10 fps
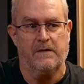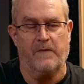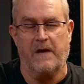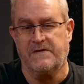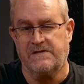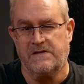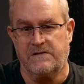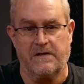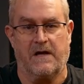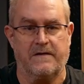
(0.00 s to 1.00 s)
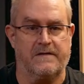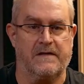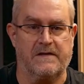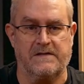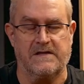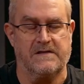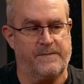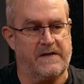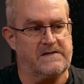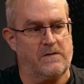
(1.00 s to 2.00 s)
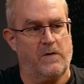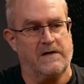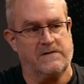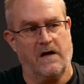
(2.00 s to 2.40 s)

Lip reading: my position on things, it's best to watch